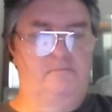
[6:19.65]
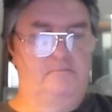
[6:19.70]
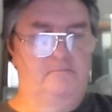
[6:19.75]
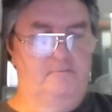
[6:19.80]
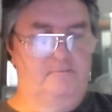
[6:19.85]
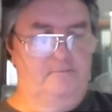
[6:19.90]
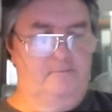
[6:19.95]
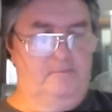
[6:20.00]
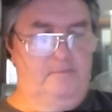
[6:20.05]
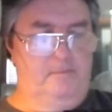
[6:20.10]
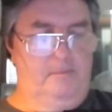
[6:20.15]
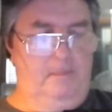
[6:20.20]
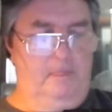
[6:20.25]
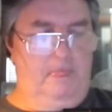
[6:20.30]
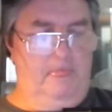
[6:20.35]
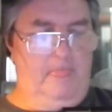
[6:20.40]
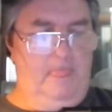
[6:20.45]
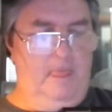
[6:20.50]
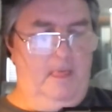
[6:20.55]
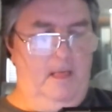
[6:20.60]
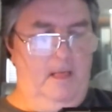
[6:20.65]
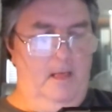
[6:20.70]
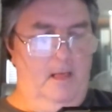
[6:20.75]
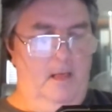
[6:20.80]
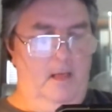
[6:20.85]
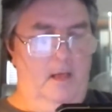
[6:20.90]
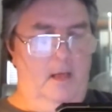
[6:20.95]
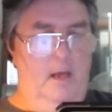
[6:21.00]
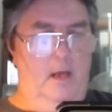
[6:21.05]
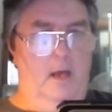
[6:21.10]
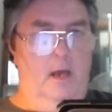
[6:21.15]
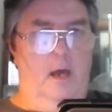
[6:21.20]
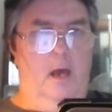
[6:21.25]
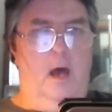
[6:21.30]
Nobody speaks.